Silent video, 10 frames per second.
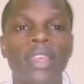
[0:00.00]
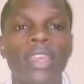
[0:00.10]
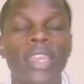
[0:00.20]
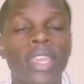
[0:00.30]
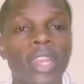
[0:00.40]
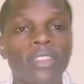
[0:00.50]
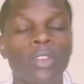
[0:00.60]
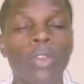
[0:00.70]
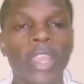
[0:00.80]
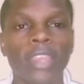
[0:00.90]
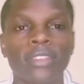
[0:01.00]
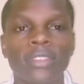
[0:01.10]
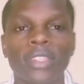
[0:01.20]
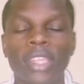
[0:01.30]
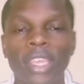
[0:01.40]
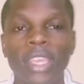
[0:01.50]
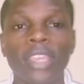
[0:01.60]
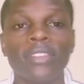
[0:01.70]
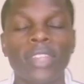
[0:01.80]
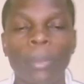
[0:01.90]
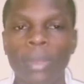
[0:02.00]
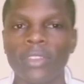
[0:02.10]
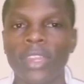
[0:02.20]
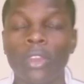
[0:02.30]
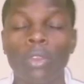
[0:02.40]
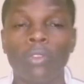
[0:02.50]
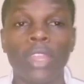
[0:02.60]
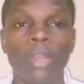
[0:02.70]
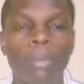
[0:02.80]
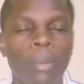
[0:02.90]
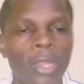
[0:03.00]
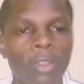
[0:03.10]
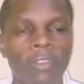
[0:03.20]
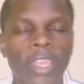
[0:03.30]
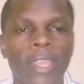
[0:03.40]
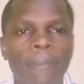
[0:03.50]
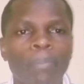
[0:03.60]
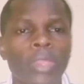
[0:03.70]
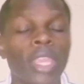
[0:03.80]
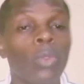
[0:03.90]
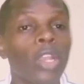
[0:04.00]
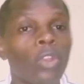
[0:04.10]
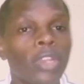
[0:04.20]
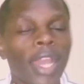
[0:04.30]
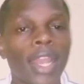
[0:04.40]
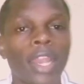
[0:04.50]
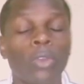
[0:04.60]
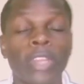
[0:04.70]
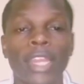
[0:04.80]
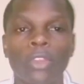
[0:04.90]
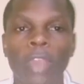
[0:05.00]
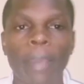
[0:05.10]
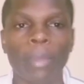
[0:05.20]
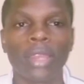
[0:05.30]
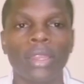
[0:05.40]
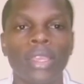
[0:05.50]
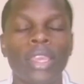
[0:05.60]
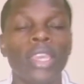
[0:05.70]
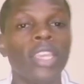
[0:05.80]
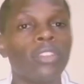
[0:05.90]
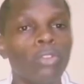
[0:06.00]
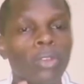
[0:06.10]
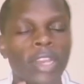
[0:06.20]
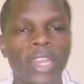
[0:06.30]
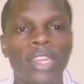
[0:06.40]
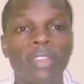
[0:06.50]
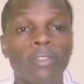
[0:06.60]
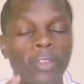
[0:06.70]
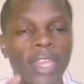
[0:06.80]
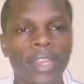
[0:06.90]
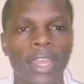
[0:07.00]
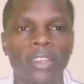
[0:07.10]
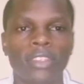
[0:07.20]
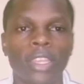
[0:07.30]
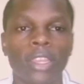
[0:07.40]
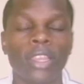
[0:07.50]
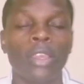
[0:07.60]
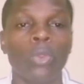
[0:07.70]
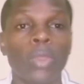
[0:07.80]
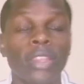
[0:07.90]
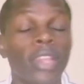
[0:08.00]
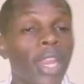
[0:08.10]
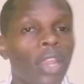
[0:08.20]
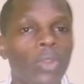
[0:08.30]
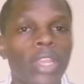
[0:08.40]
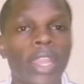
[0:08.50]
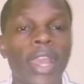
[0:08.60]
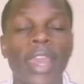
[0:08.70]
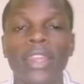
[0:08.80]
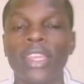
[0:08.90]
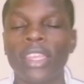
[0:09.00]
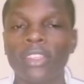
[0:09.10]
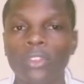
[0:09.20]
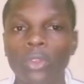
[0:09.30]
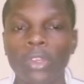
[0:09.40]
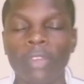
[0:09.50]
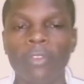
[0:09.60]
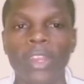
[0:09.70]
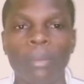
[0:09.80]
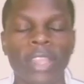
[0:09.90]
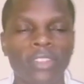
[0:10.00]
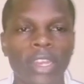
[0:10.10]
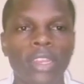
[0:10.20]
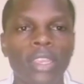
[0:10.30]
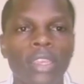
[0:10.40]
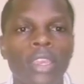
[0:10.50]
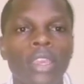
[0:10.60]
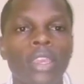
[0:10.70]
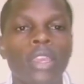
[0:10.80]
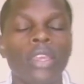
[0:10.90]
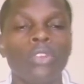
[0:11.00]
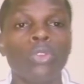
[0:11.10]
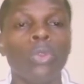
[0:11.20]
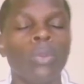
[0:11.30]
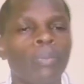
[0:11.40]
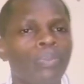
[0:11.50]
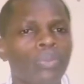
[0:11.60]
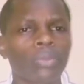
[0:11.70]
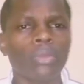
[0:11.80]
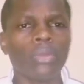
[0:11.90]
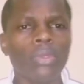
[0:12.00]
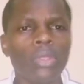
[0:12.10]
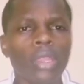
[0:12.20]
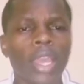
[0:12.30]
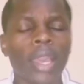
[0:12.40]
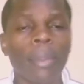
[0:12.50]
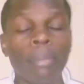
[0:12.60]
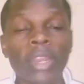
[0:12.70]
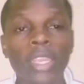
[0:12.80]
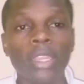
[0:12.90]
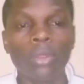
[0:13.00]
in as long as he is the president of the Republic of Kenya, he will not allow that to happen. He is not ready for that handshake with Raila Odinga, and he is not very much ready to bring